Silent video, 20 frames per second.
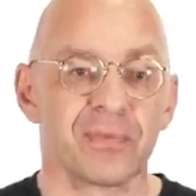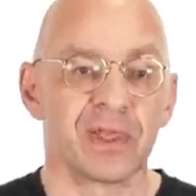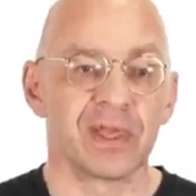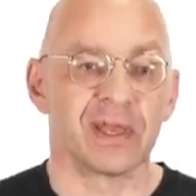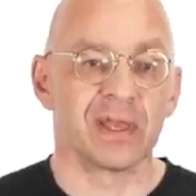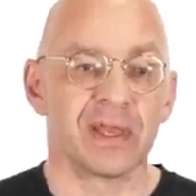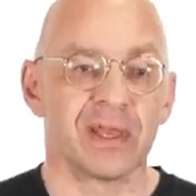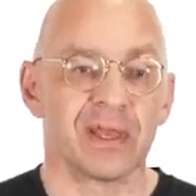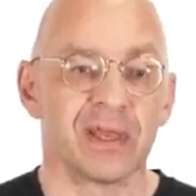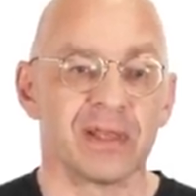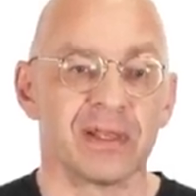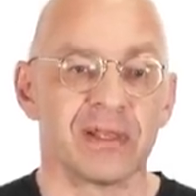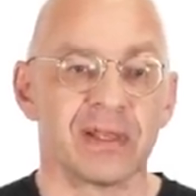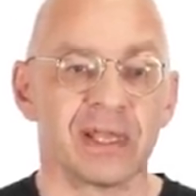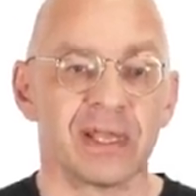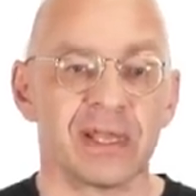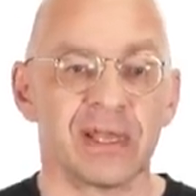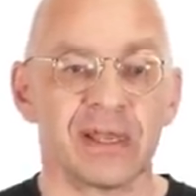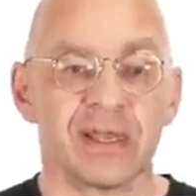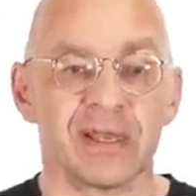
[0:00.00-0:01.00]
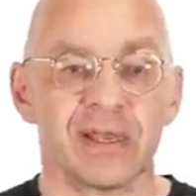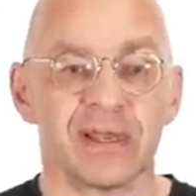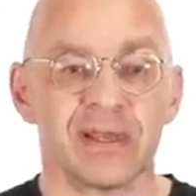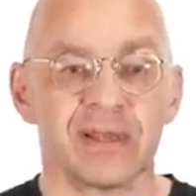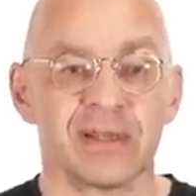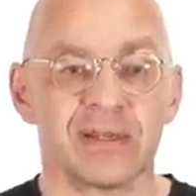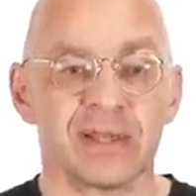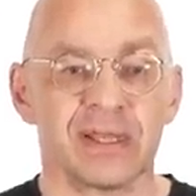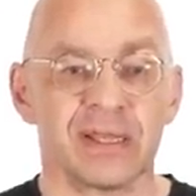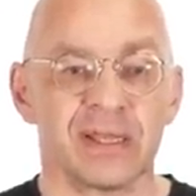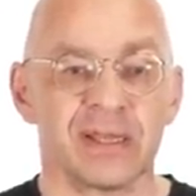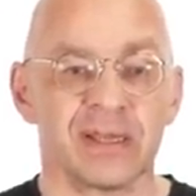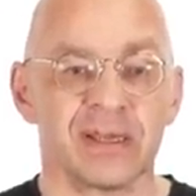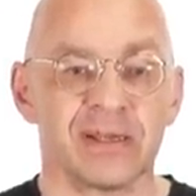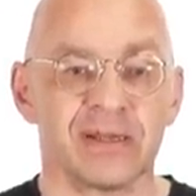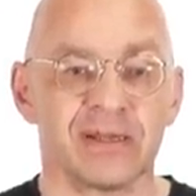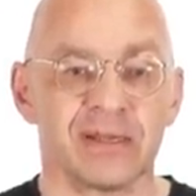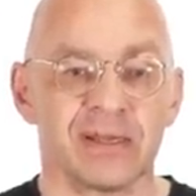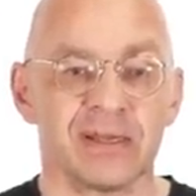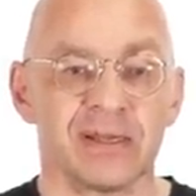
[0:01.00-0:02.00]
There, there,
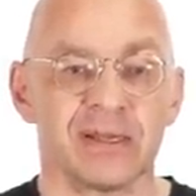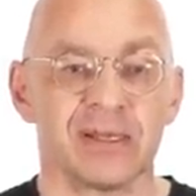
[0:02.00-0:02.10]
there.